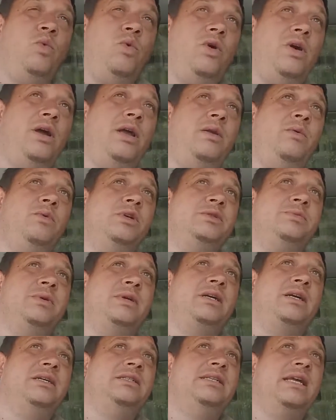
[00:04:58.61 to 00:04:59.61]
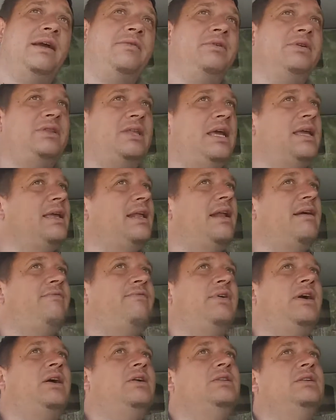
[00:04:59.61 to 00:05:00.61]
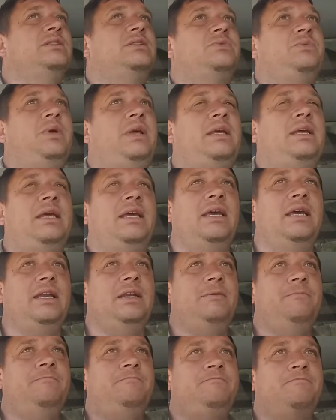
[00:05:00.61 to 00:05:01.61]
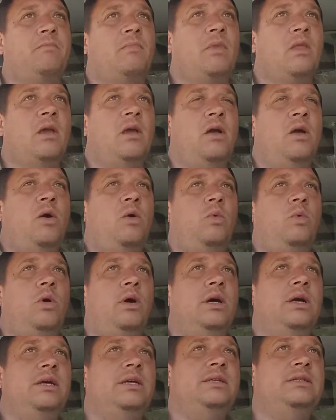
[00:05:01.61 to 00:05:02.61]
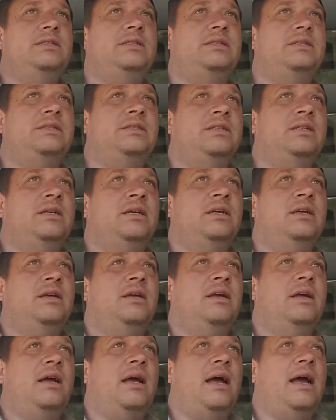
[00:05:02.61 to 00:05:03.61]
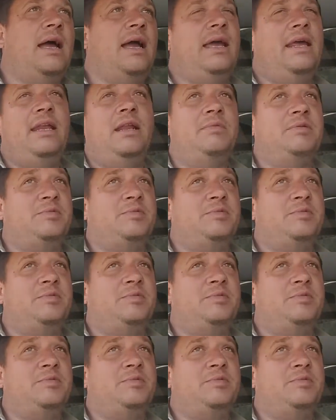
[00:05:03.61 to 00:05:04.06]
One was because everything that I found this weekend I ended up